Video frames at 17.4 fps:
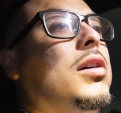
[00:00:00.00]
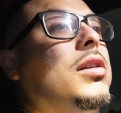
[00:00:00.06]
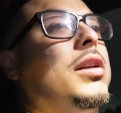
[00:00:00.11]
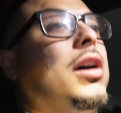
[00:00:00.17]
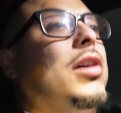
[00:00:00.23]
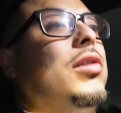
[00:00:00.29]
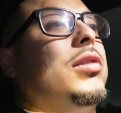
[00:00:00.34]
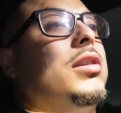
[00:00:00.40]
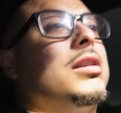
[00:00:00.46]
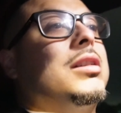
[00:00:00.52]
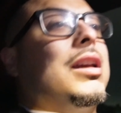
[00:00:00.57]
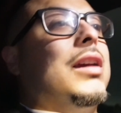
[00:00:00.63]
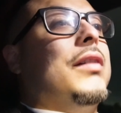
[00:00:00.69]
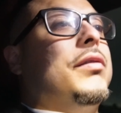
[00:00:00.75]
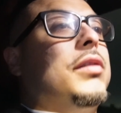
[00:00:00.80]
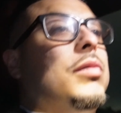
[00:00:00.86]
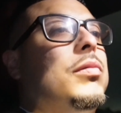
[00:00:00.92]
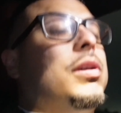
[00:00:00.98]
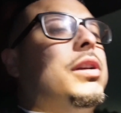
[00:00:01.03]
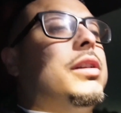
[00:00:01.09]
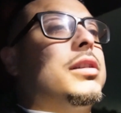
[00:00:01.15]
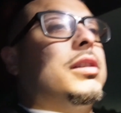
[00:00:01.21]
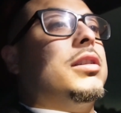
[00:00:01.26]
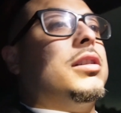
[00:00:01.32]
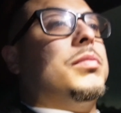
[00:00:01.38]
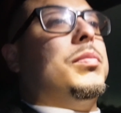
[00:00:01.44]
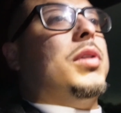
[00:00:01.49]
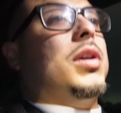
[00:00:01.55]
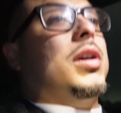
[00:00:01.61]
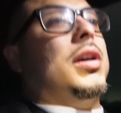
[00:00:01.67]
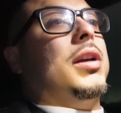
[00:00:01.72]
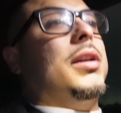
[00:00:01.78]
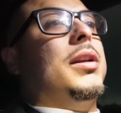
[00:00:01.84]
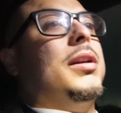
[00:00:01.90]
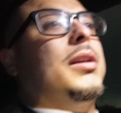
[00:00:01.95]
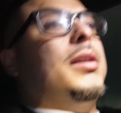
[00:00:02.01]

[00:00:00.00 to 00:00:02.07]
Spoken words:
Not only safety reasons, but